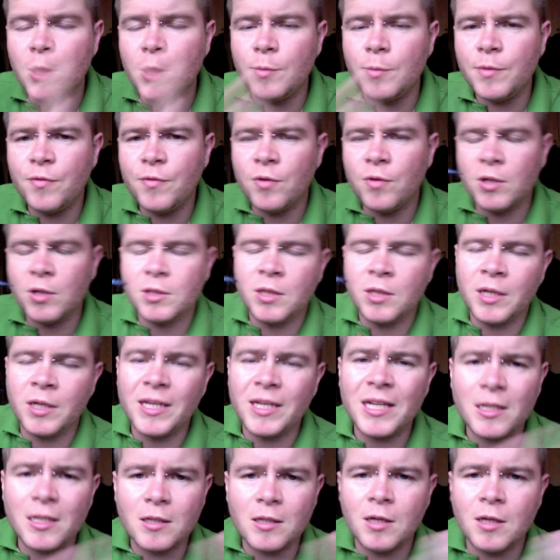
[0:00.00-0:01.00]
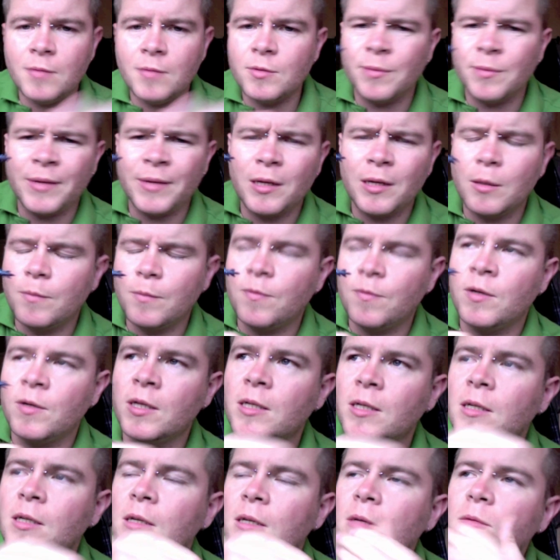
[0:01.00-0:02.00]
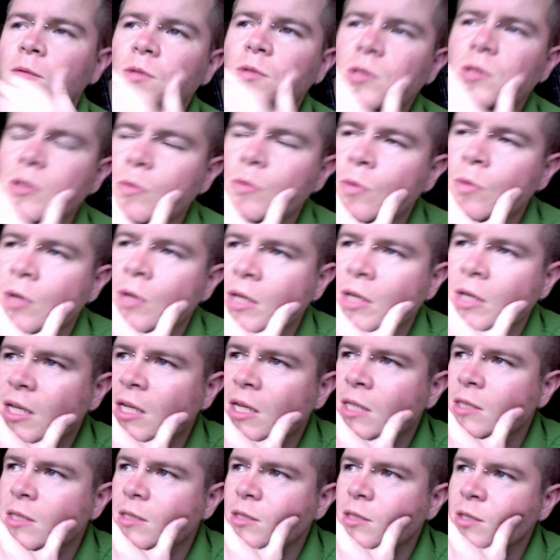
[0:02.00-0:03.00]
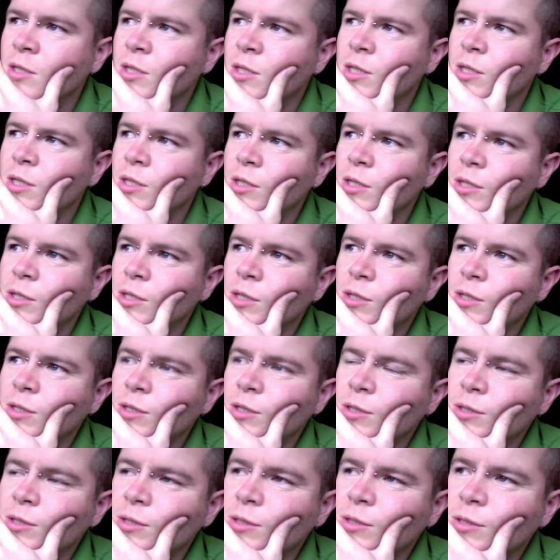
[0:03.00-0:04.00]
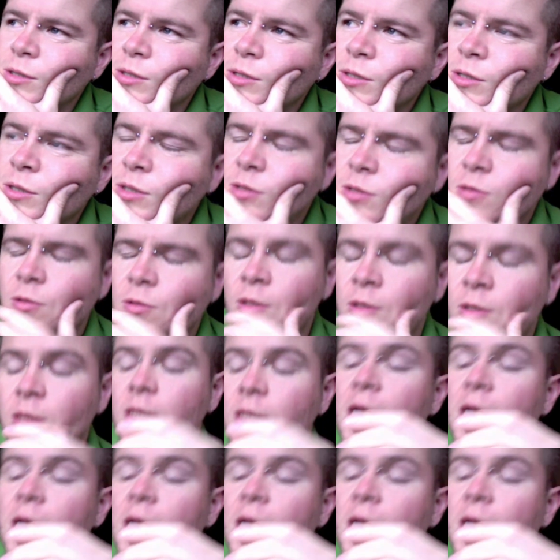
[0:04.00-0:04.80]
it before I say it. It'll come to me, hopefully. What's the word I can't say? Oh, Christ.